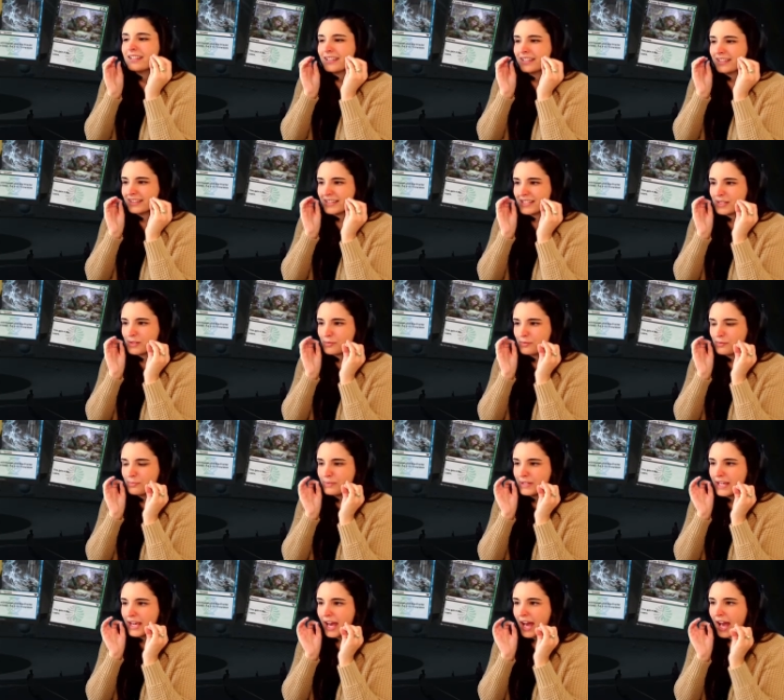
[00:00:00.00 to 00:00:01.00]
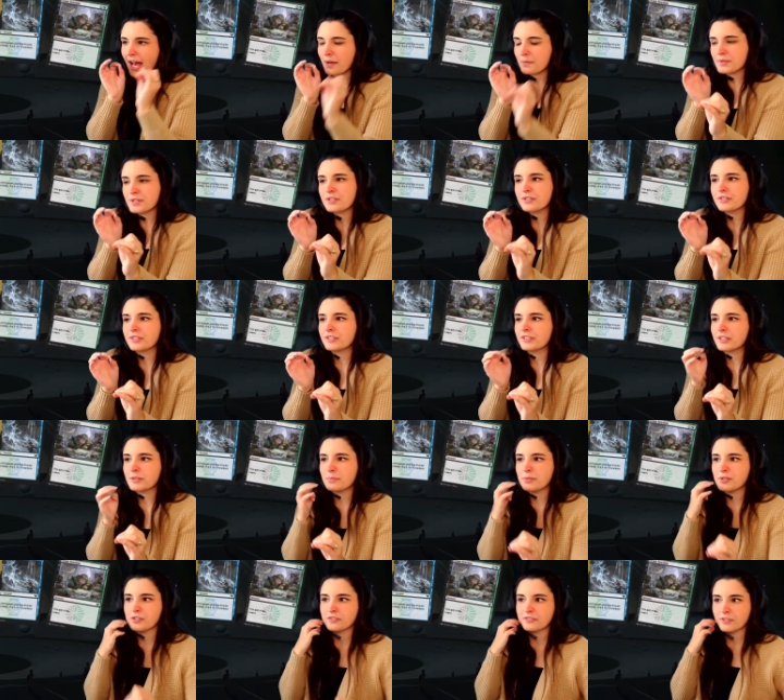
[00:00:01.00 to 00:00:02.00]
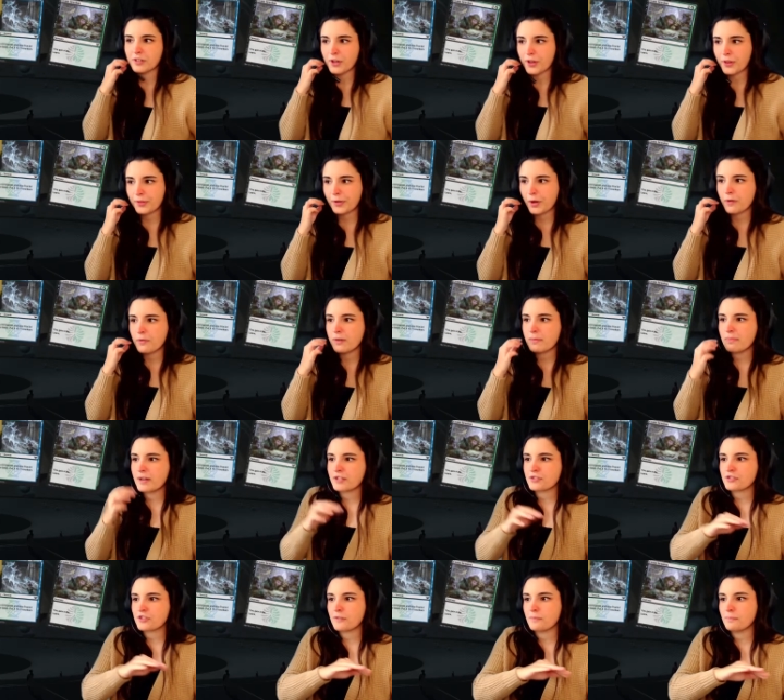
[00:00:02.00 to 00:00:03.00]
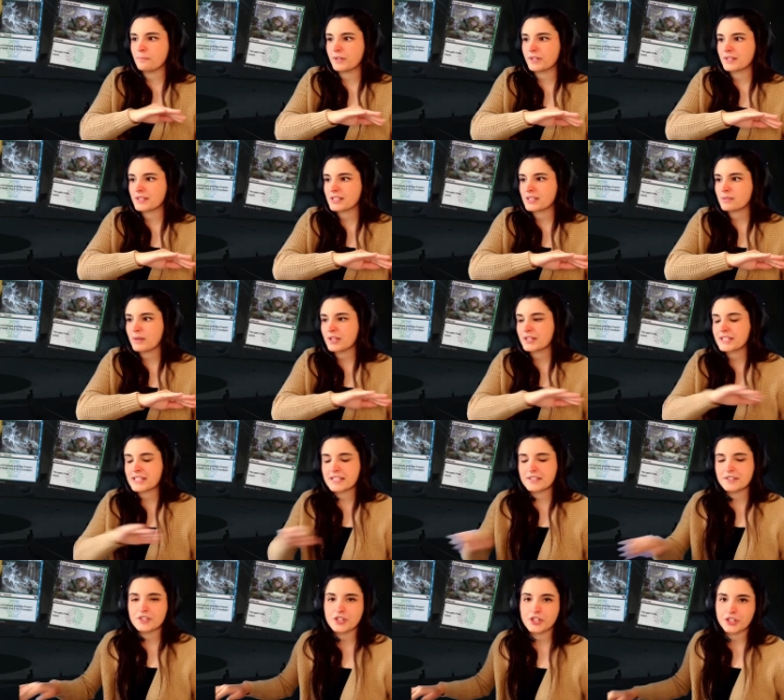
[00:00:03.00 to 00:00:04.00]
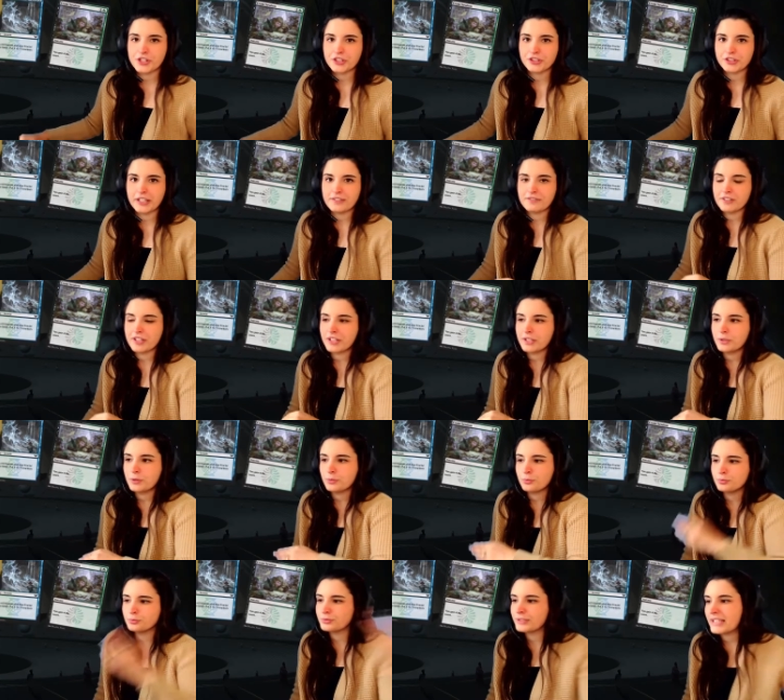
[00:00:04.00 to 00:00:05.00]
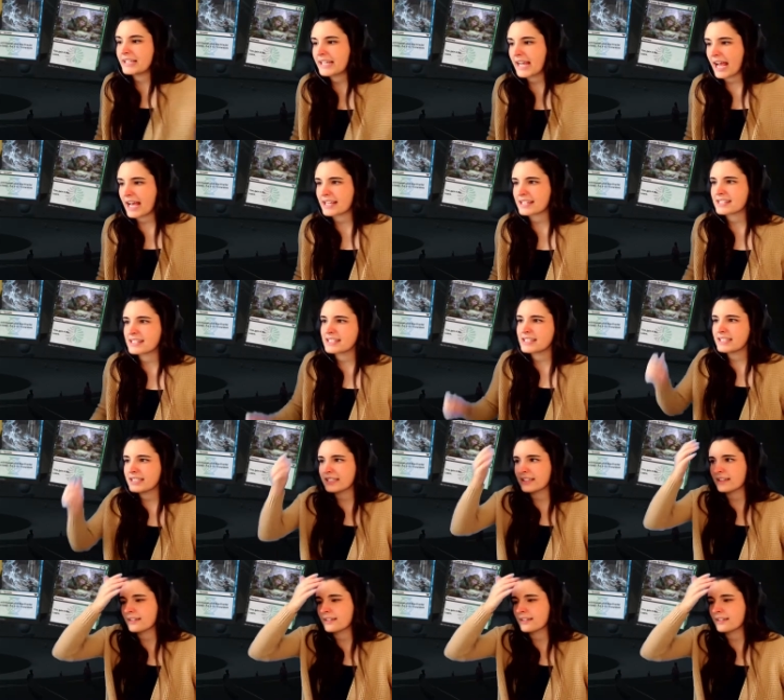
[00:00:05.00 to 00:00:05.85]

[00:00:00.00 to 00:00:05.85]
this would be absolutely beautiful. Throw a bunch of burn spells into your graveyard, recast it.